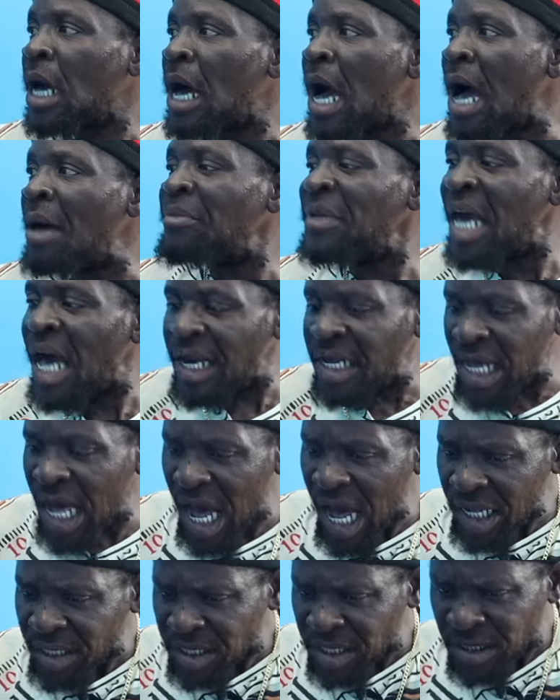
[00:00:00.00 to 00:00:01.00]
And me and the
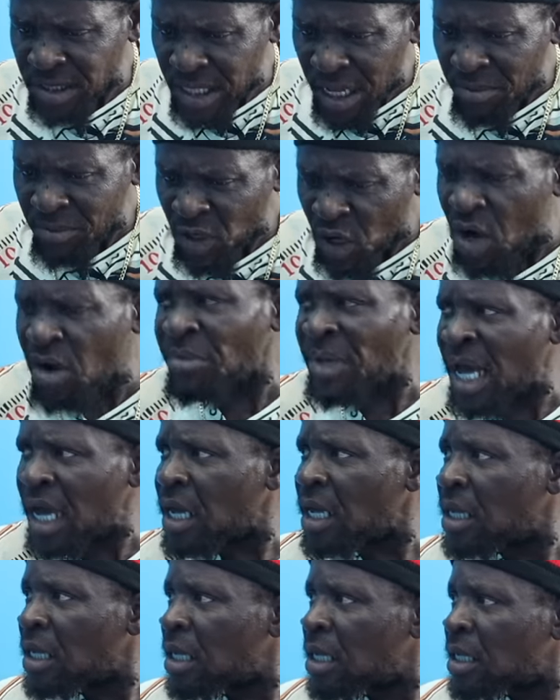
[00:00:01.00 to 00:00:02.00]
artist them come here
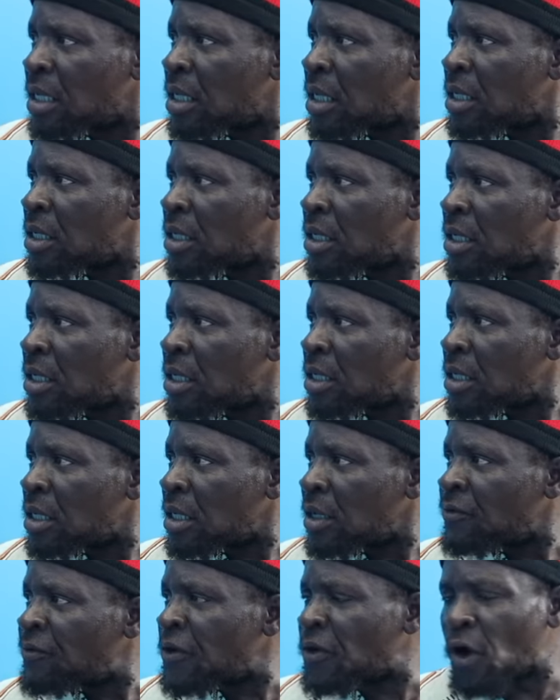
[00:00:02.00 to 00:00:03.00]

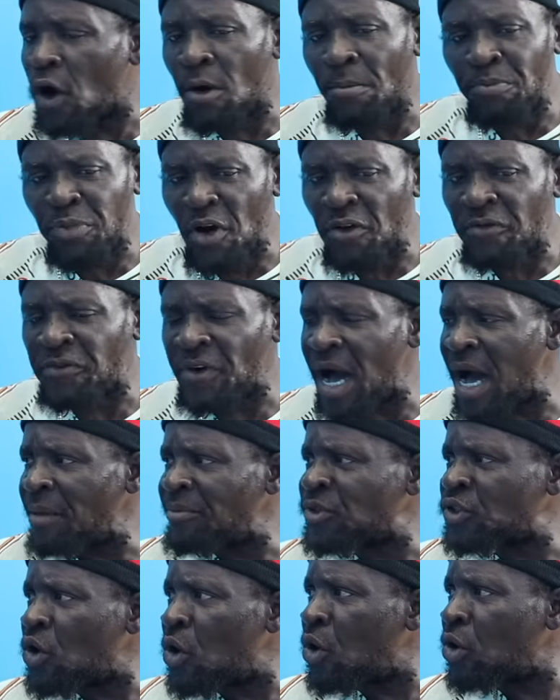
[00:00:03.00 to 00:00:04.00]
to come
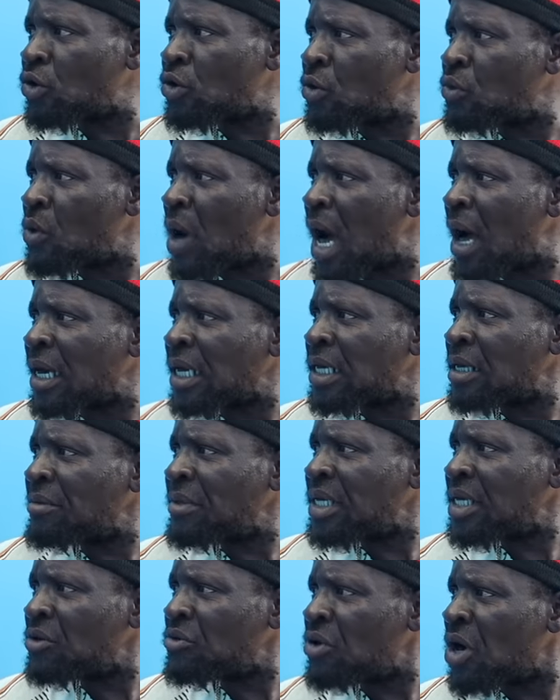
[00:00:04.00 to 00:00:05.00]
perform. So oh, no one give
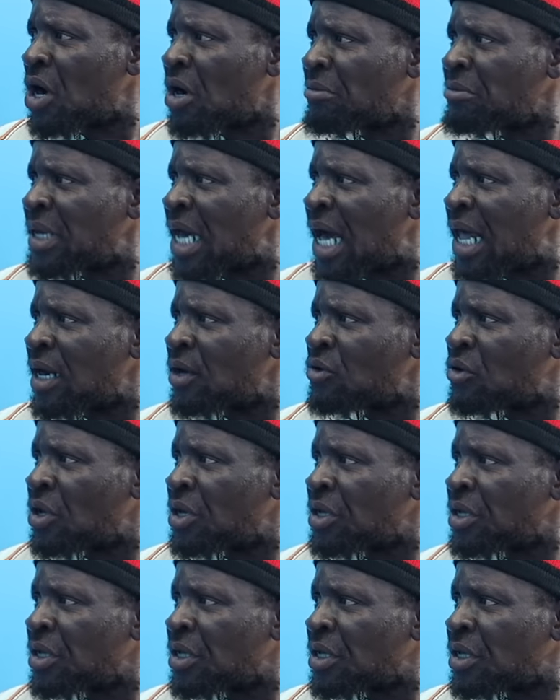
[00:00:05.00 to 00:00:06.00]
me work me alone.
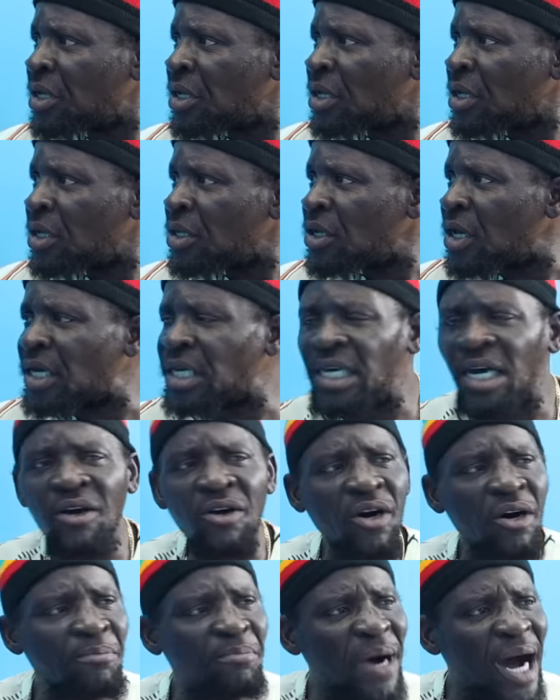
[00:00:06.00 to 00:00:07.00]
No care
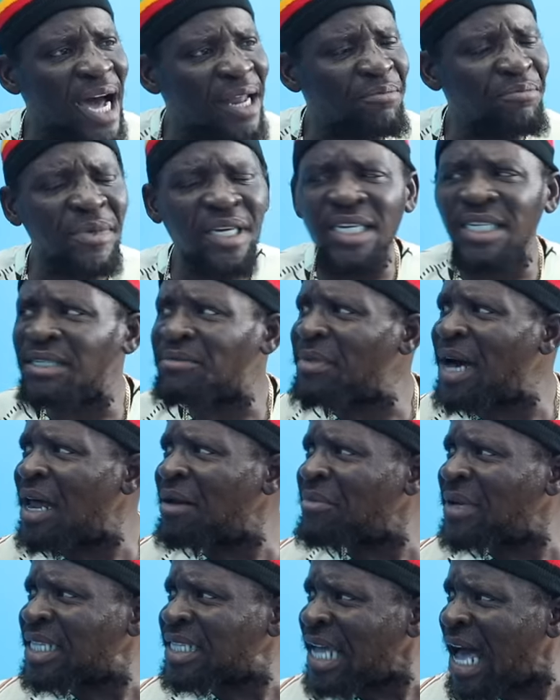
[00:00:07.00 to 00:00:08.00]
how bad me is,
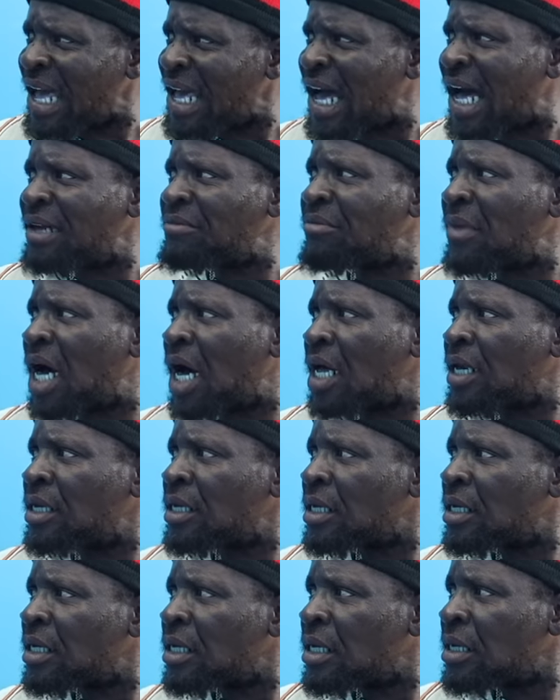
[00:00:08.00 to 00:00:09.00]
man. I'm tired, man.
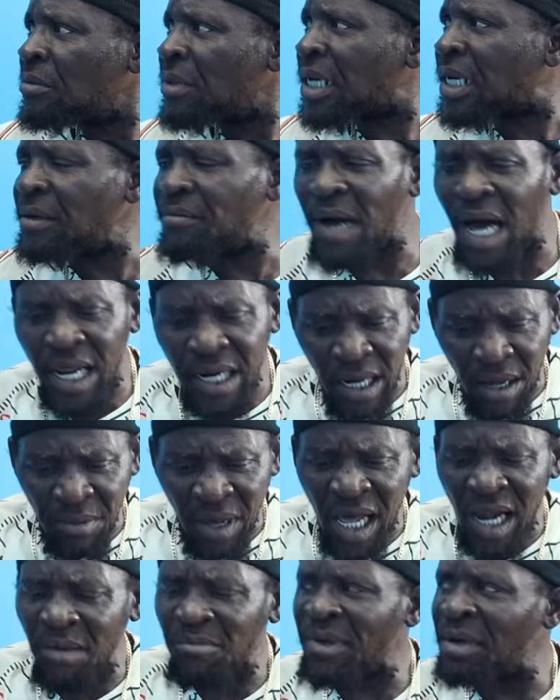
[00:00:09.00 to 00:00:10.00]
I command them
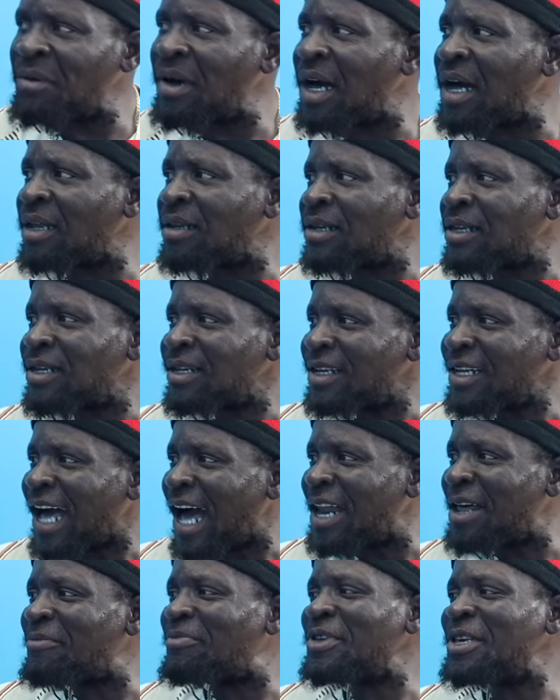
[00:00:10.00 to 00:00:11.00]
help me, man.
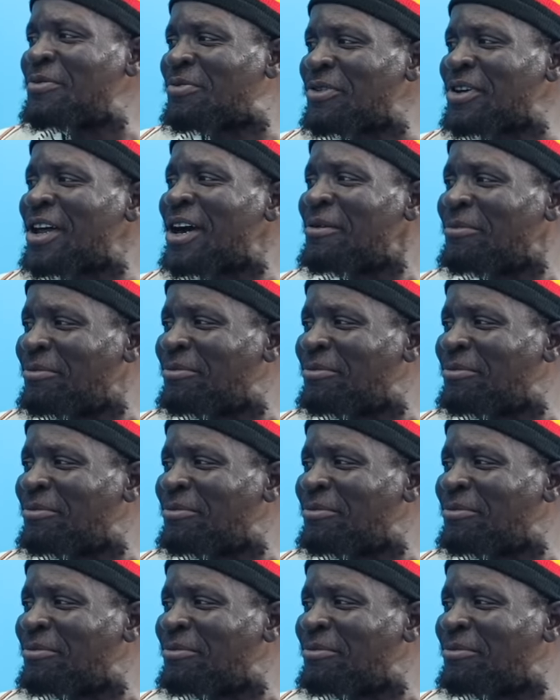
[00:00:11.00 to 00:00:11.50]
And the people them